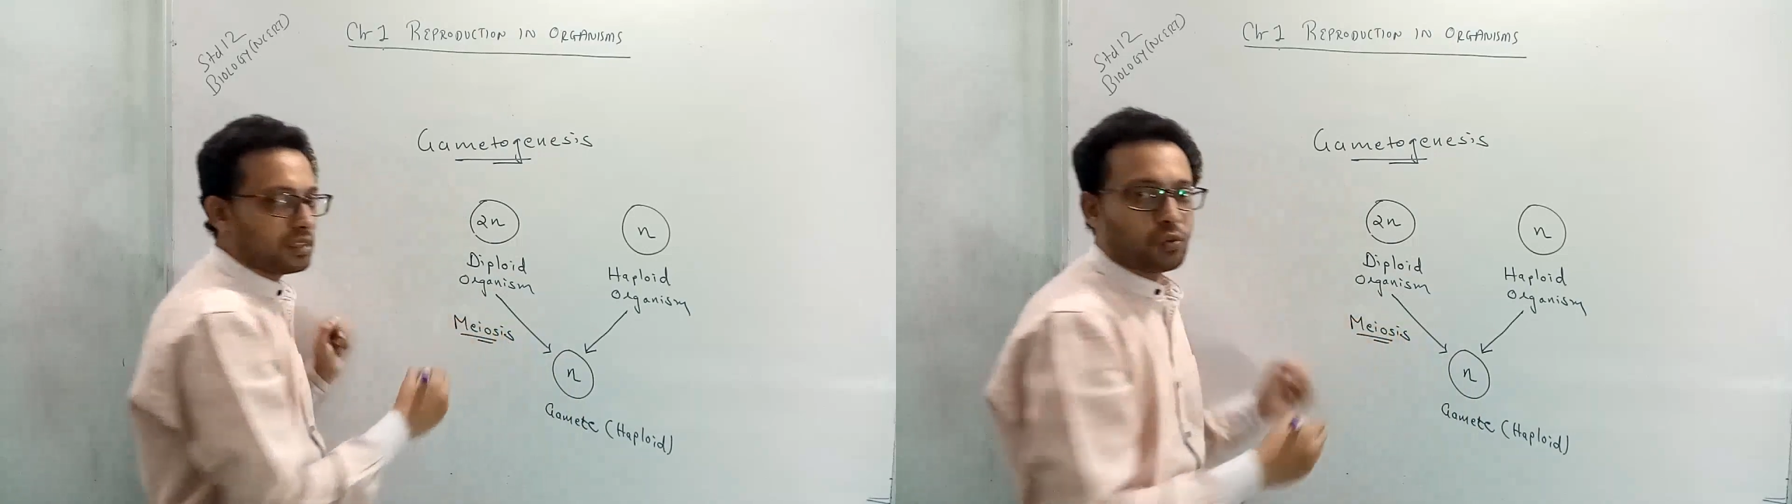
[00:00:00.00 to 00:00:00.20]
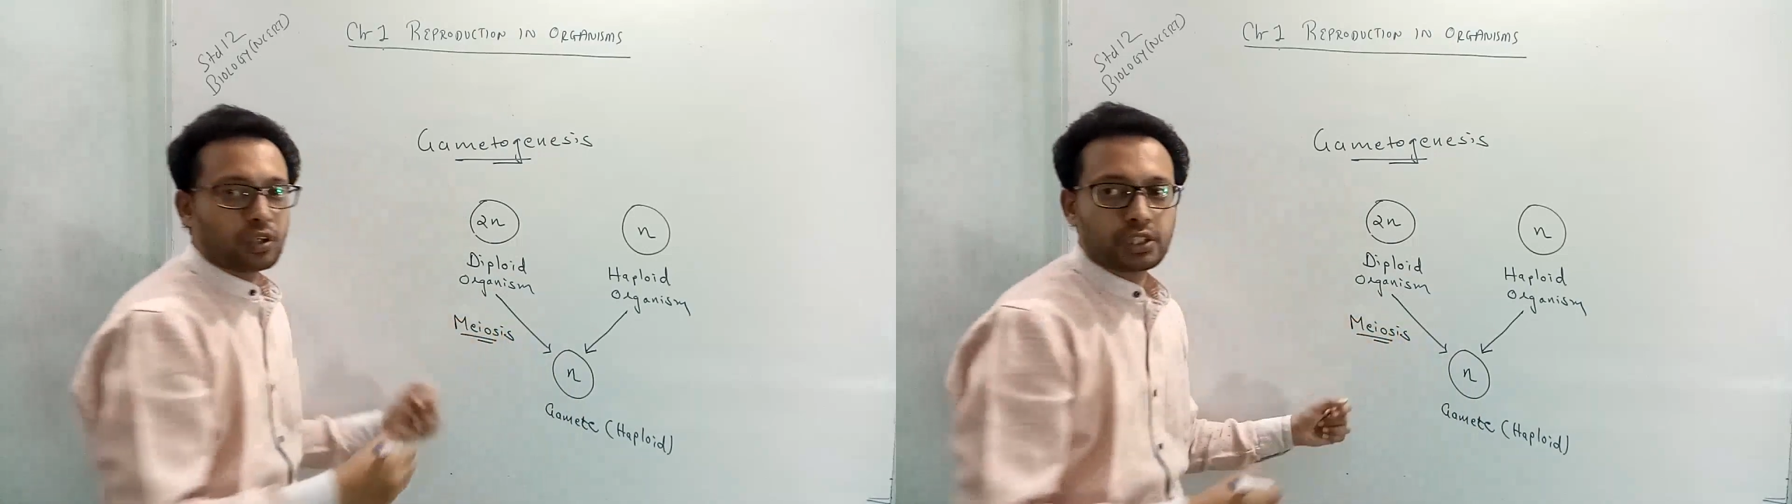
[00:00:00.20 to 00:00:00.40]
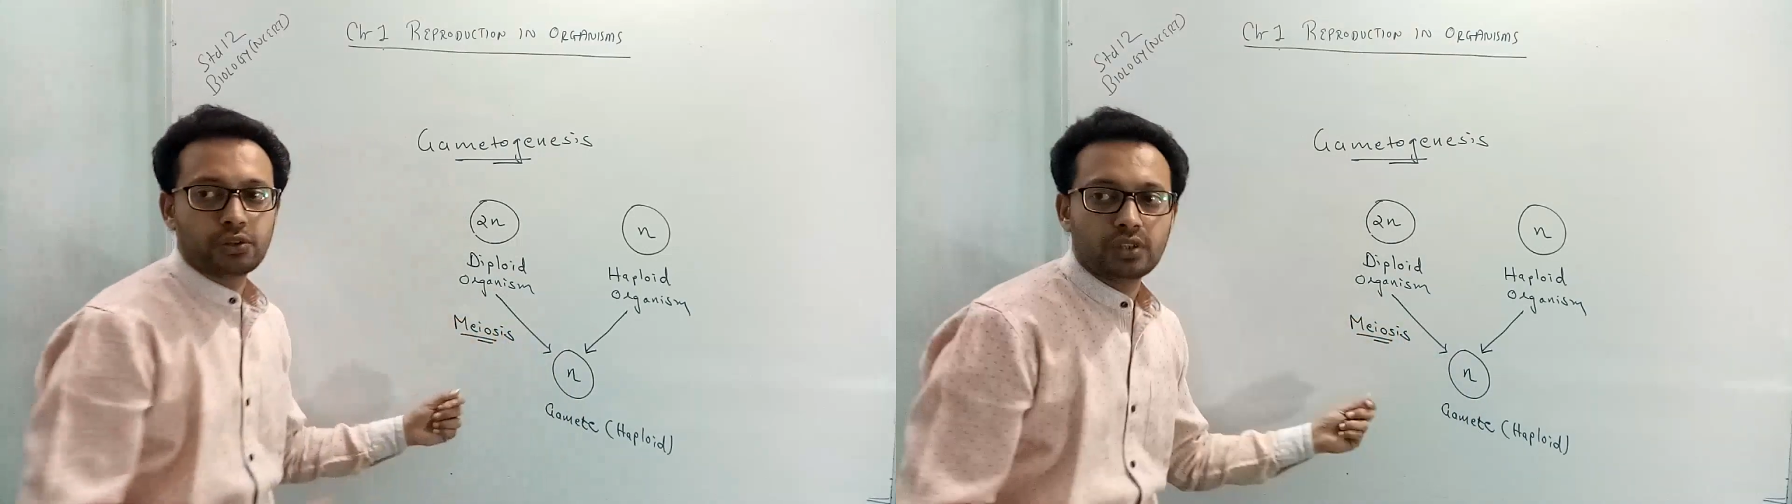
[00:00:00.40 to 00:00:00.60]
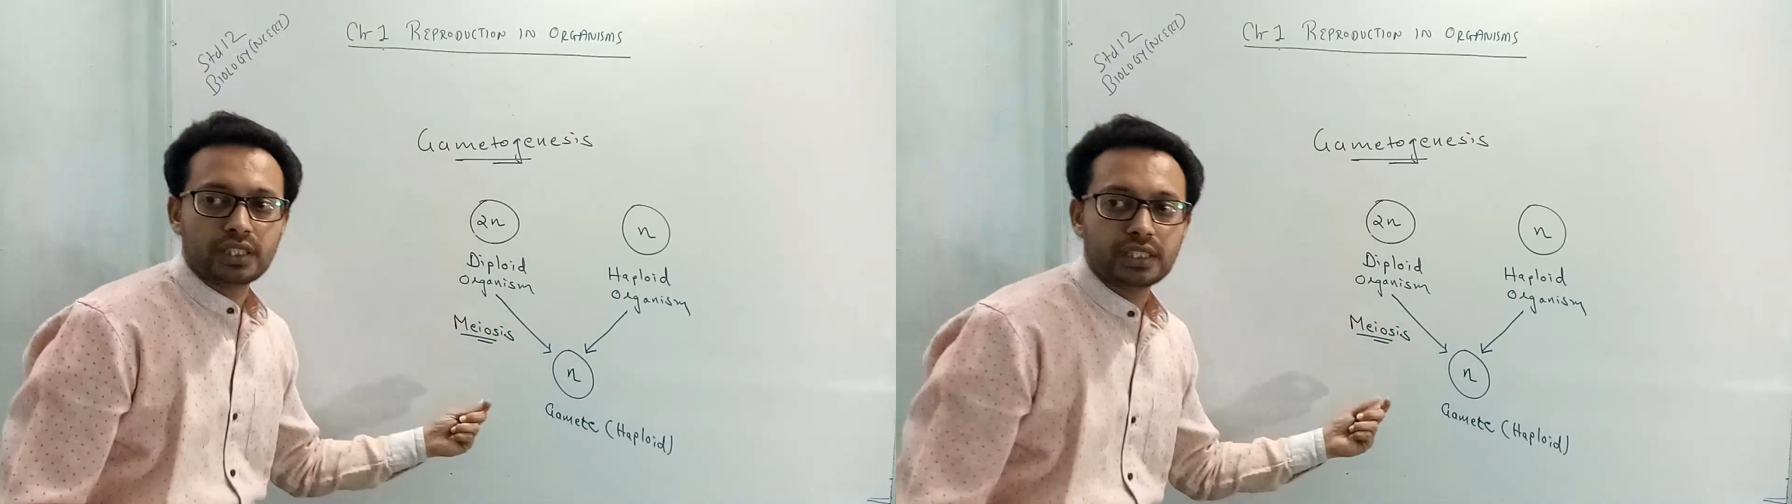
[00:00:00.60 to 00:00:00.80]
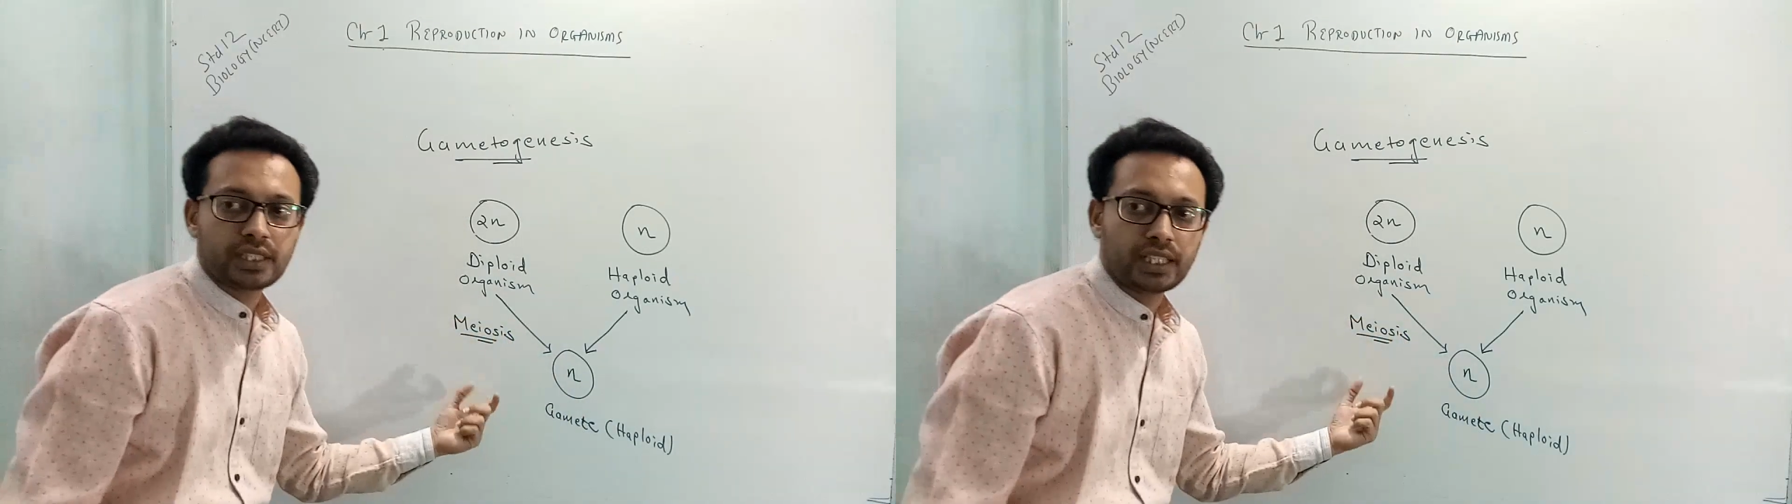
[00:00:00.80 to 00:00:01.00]
what you have learned in
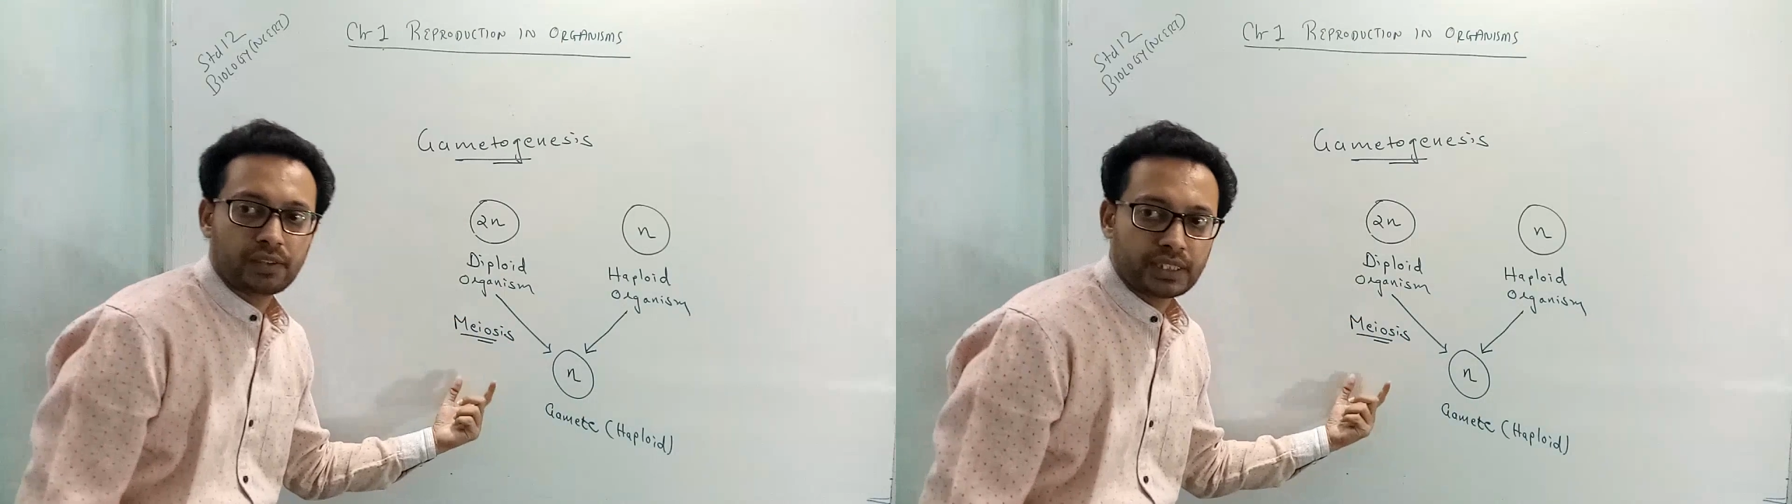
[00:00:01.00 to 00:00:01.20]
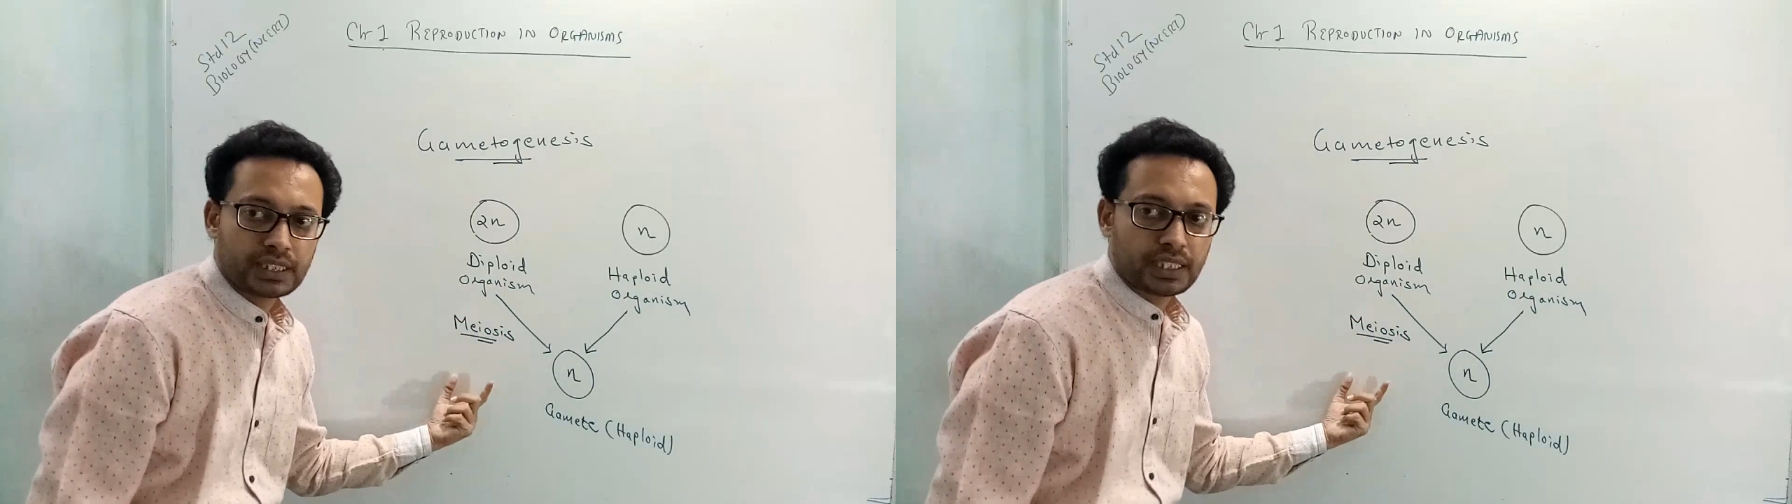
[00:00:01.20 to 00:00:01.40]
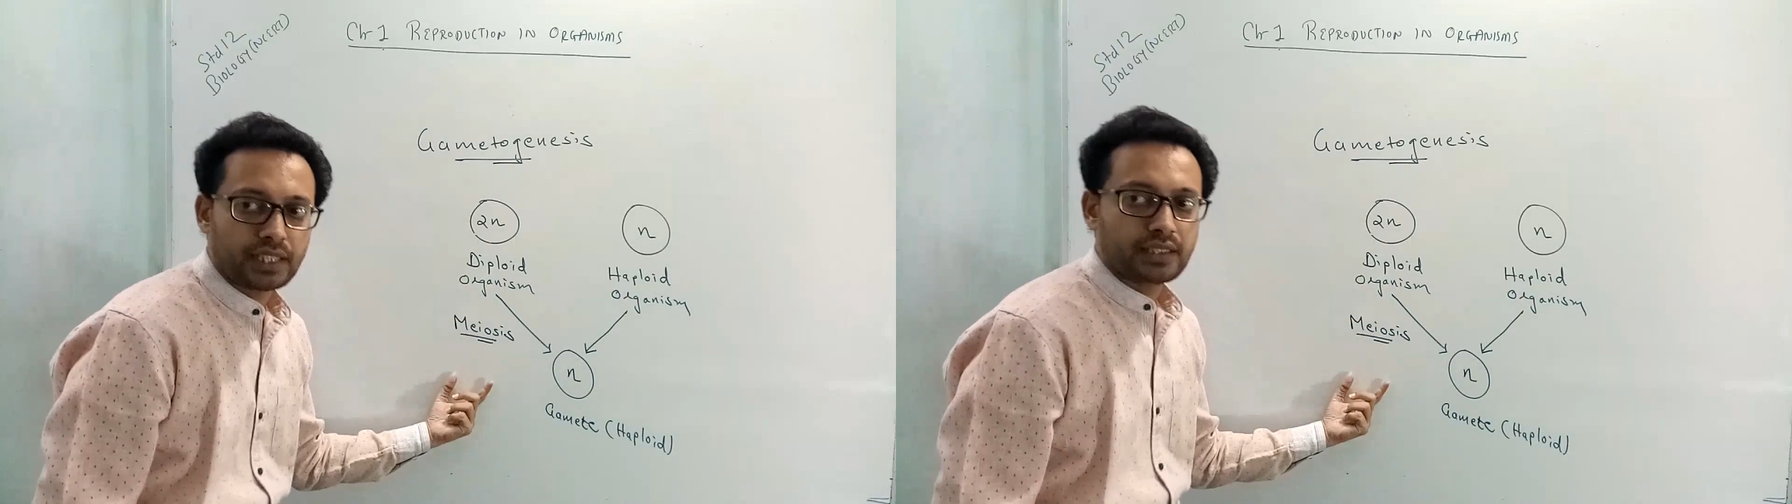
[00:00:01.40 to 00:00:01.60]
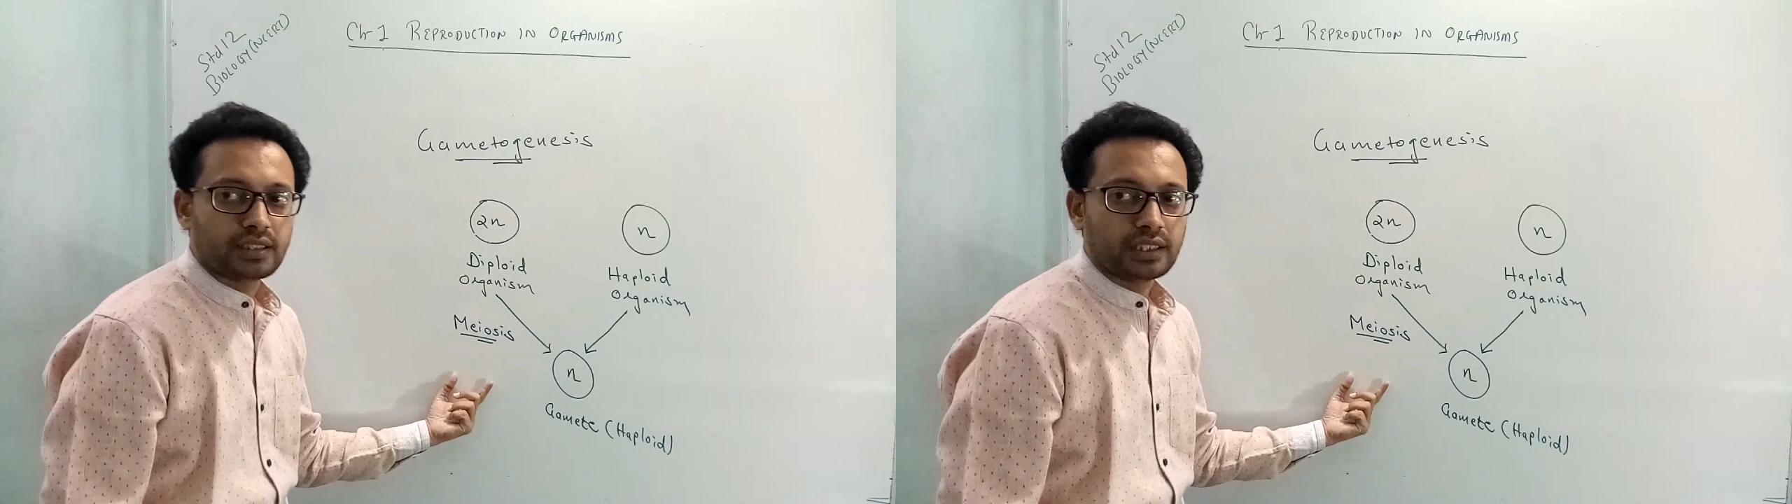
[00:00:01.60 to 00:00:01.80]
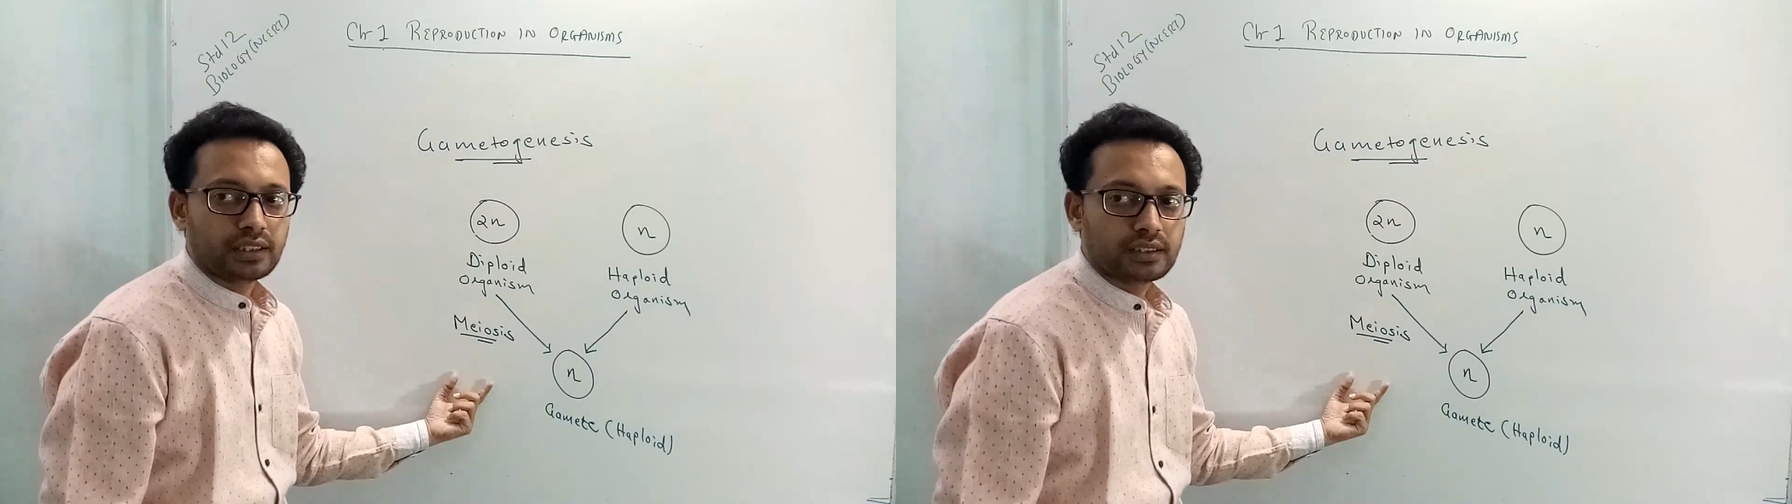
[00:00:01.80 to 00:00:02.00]
the 11th
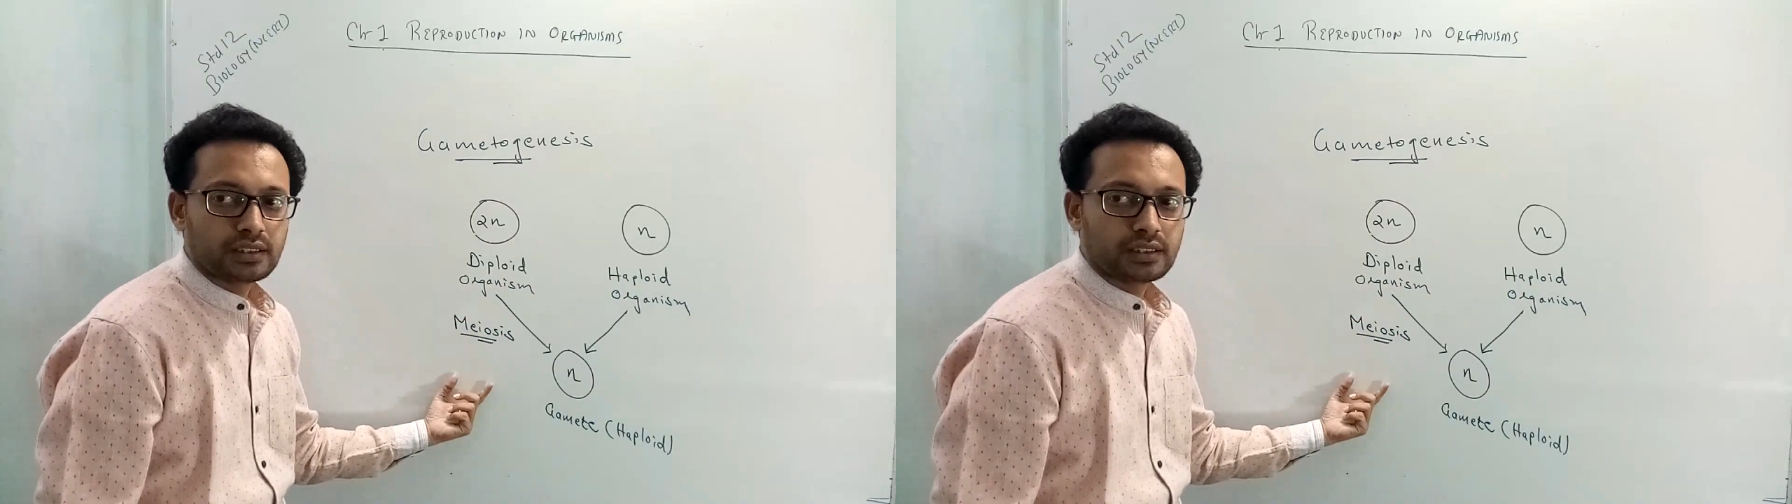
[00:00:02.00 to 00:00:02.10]
standard.